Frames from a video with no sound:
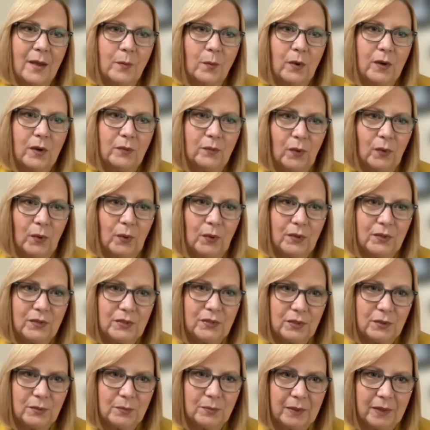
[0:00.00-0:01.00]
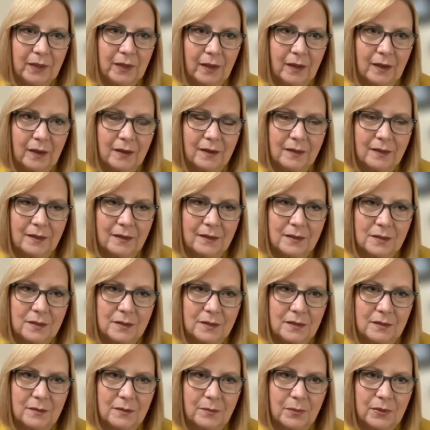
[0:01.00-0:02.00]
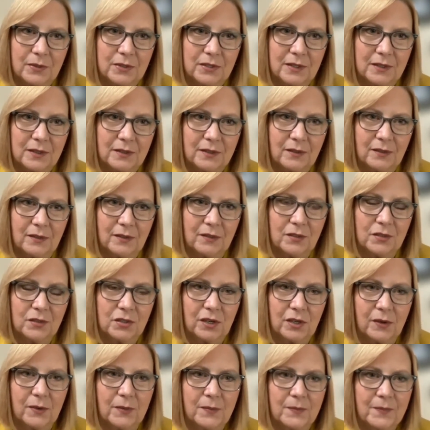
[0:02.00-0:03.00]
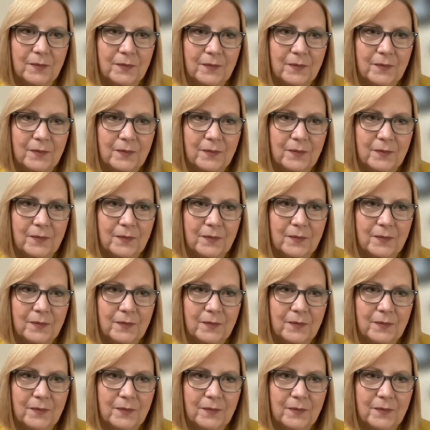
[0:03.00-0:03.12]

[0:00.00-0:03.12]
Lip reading: what role do you play in this particular show?